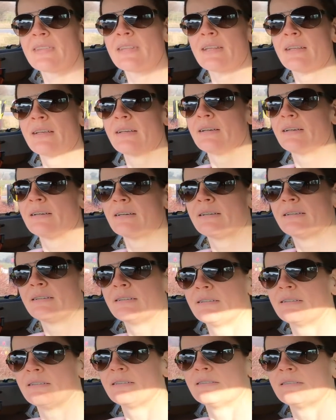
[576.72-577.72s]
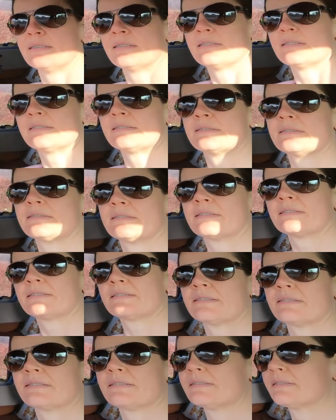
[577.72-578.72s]
um, so you can decide then if you're going to watch
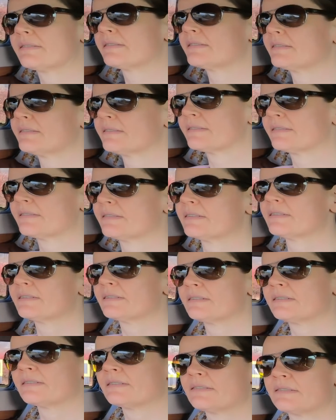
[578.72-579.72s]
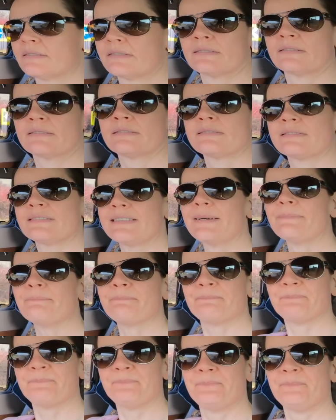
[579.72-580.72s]
the video or read Mandy's story. Yep.
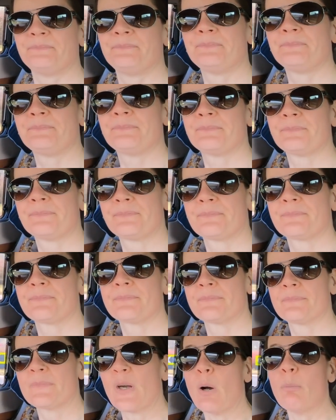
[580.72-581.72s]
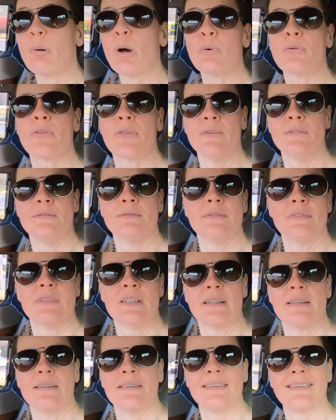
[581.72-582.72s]
Or both. Or
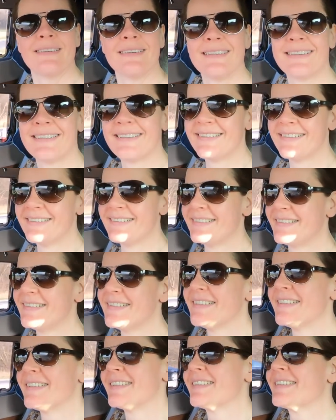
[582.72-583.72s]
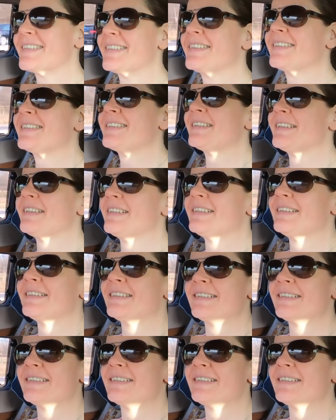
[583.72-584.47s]
both. Up to you.